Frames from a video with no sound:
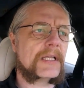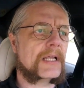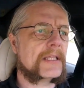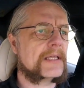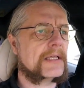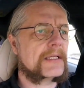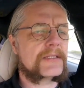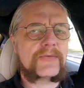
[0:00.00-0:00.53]

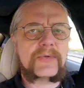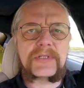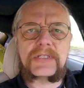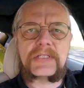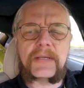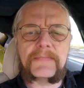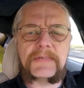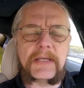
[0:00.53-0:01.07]
think it was
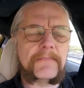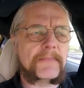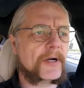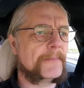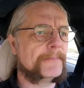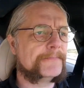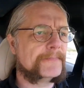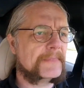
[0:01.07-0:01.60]

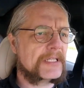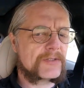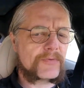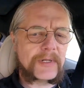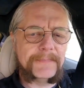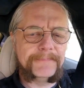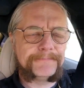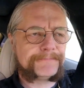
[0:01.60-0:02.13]
September, this
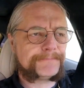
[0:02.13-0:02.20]
one.